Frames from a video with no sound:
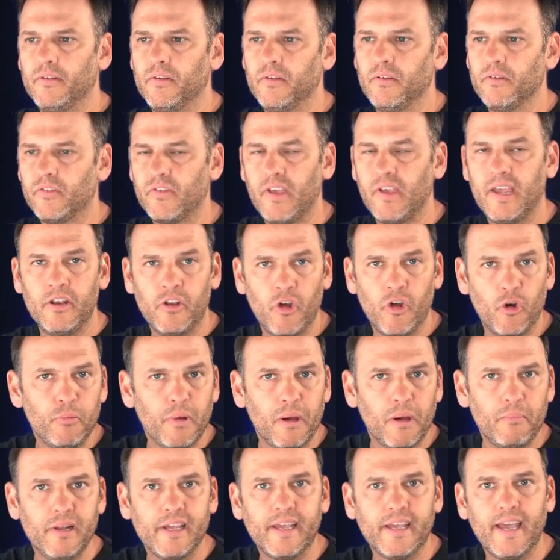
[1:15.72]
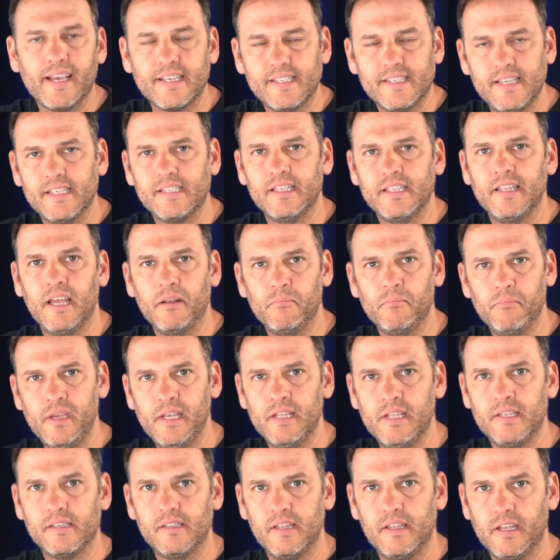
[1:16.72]
say no public access, and that
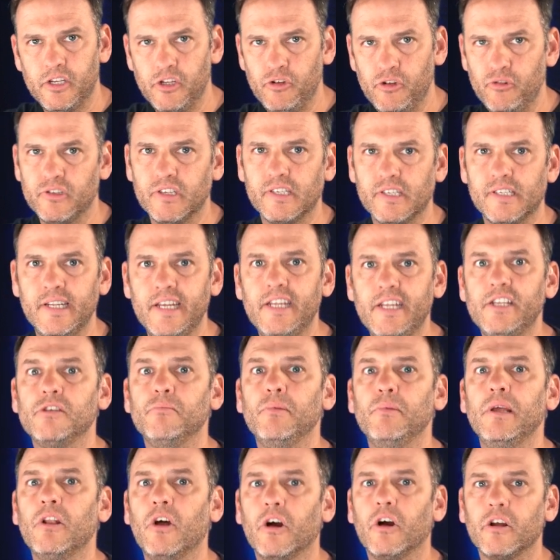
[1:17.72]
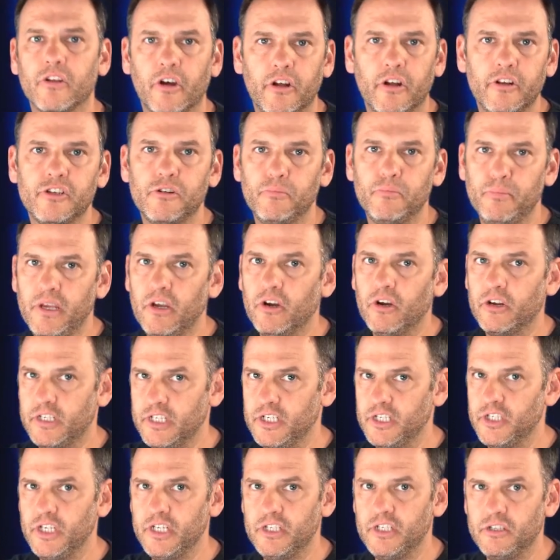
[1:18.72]
means that users need to be logged on to
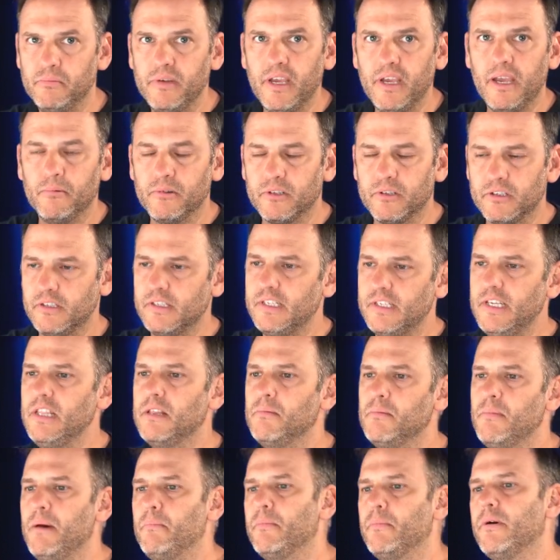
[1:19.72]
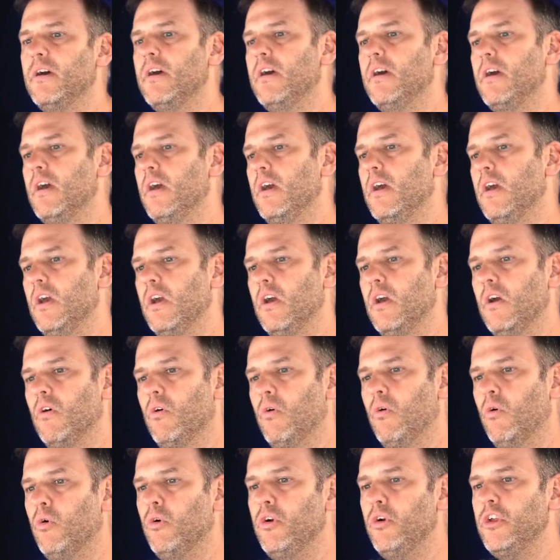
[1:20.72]
PRTG to be able to see the map.
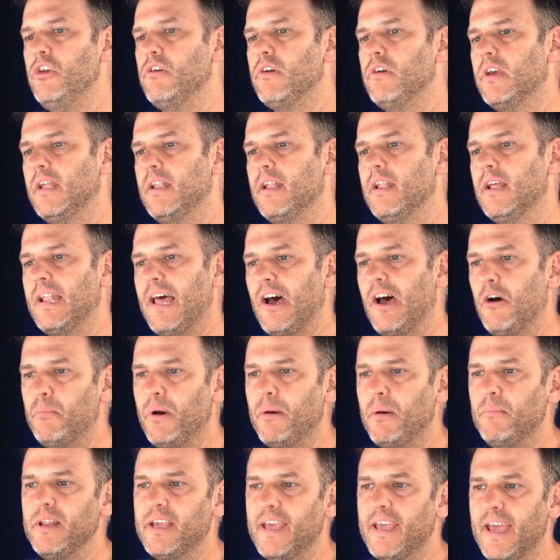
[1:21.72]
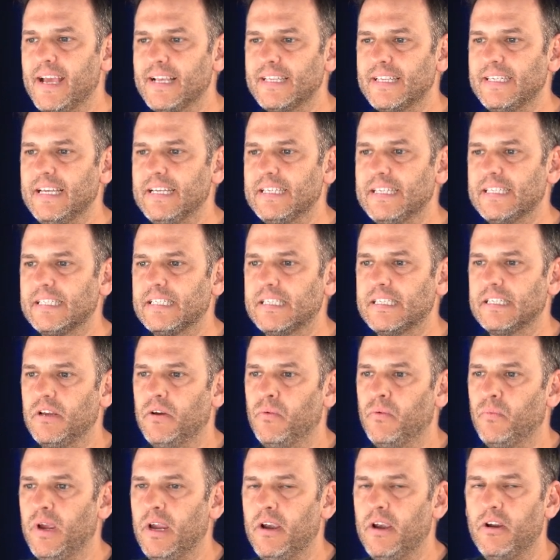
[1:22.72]
Or you can allow public access
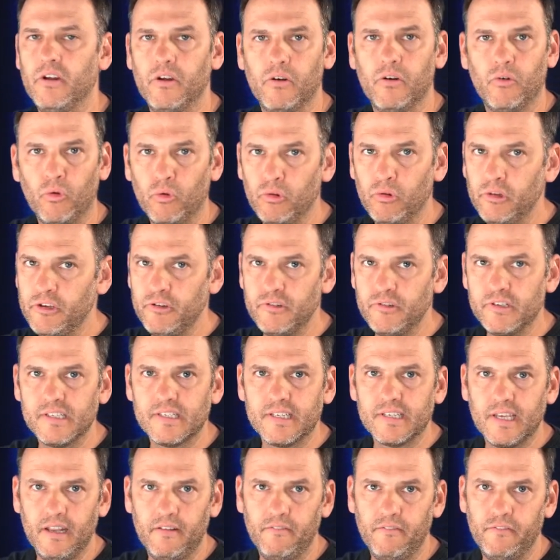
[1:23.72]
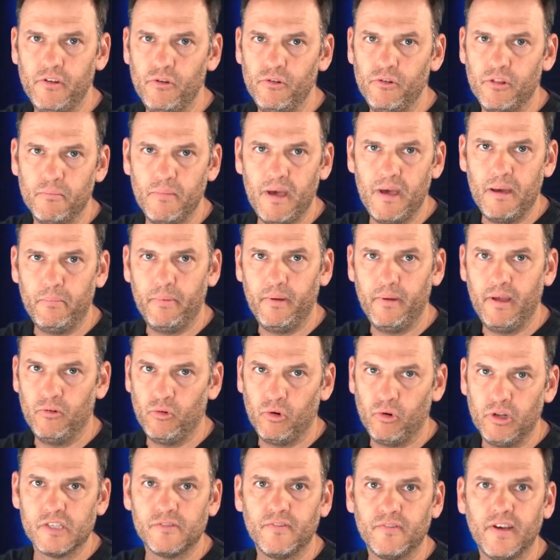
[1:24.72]
where all users can view the map and
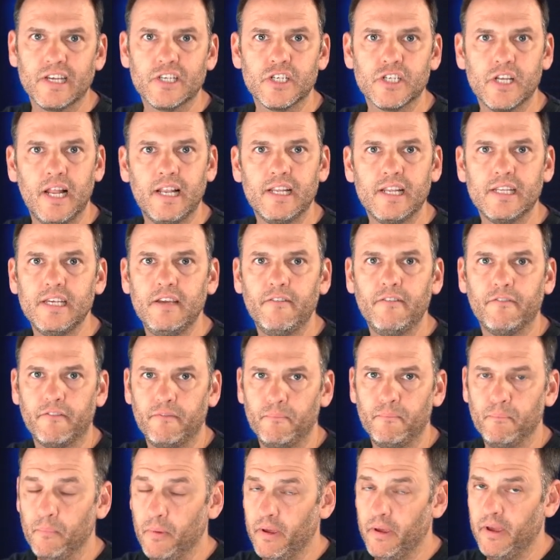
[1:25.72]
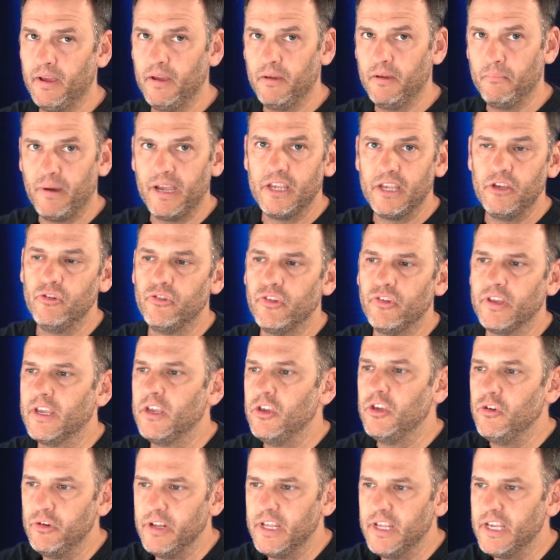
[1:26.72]
all its functionality by using a
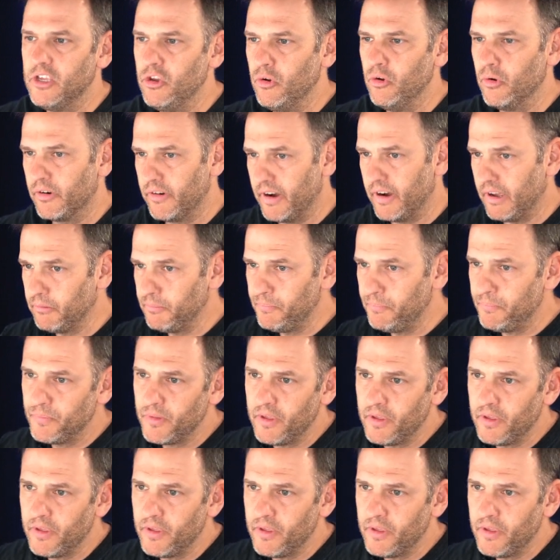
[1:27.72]
unique URL.